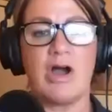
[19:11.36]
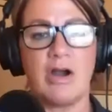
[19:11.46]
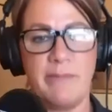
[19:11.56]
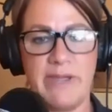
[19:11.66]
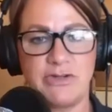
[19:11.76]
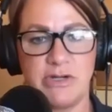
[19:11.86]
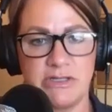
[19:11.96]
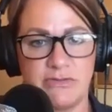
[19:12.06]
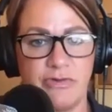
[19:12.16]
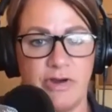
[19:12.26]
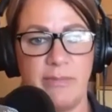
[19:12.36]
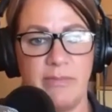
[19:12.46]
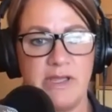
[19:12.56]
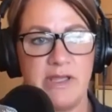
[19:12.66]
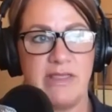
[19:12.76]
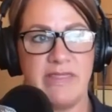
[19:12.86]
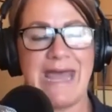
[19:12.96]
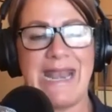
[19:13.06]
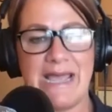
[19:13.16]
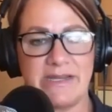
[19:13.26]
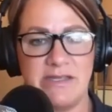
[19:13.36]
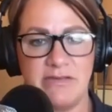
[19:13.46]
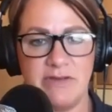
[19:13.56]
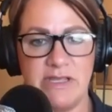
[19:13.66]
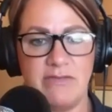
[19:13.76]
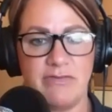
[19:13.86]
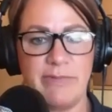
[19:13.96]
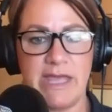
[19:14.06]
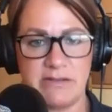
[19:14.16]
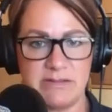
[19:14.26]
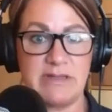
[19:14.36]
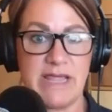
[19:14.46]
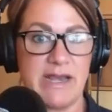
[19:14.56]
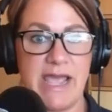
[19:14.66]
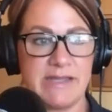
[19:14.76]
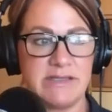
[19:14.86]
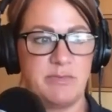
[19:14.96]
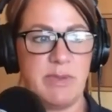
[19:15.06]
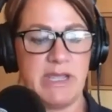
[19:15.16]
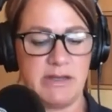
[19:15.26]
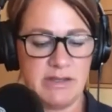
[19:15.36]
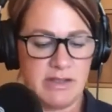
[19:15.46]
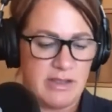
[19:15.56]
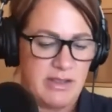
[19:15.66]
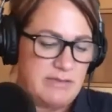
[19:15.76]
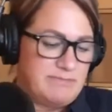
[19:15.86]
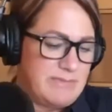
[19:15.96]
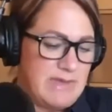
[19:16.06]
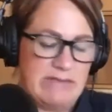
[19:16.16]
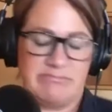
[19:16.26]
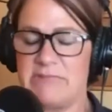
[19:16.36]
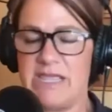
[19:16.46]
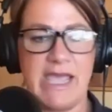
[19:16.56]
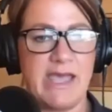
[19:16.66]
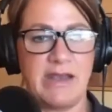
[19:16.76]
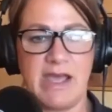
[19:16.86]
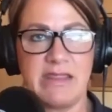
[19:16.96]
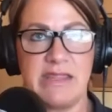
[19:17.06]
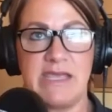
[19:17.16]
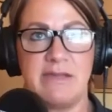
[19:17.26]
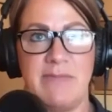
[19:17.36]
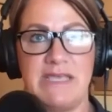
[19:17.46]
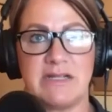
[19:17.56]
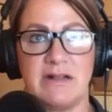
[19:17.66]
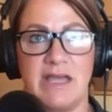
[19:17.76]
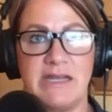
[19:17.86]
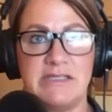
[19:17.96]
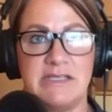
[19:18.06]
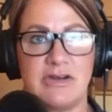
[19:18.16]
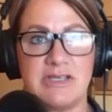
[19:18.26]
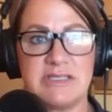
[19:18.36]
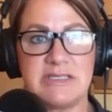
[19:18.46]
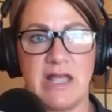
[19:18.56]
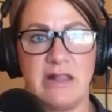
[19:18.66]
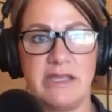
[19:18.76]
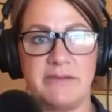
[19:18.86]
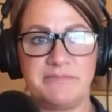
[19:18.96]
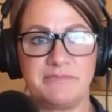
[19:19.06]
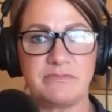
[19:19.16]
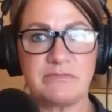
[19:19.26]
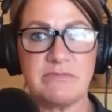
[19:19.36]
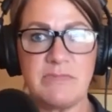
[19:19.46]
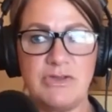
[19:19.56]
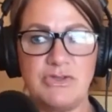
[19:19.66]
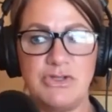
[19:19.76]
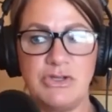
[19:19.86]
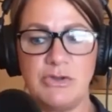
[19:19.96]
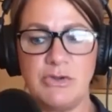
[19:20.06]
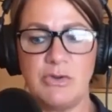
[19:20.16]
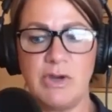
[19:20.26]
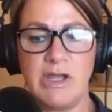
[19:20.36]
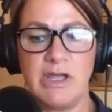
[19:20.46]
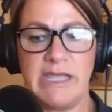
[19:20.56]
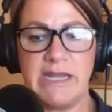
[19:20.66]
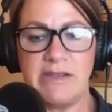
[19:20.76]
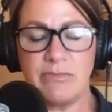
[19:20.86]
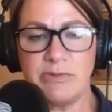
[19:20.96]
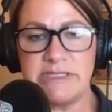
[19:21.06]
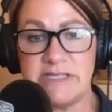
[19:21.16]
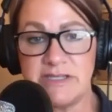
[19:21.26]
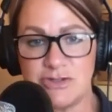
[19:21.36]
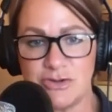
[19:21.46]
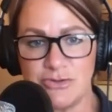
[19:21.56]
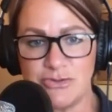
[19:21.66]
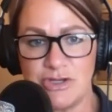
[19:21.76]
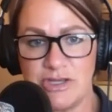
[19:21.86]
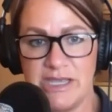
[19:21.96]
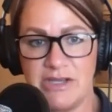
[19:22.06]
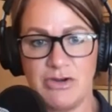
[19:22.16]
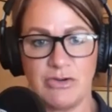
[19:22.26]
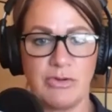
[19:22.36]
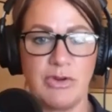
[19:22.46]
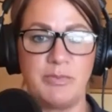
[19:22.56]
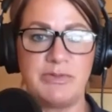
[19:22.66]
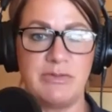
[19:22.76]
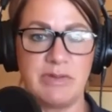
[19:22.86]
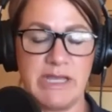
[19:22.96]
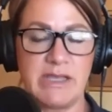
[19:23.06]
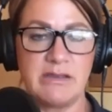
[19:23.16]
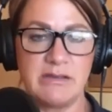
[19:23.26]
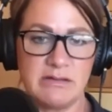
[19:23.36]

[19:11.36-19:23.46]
our metrics from that activity, from that ad spend. And I think it makes it a lot easier to sell it to any resistors in your group. Do you think?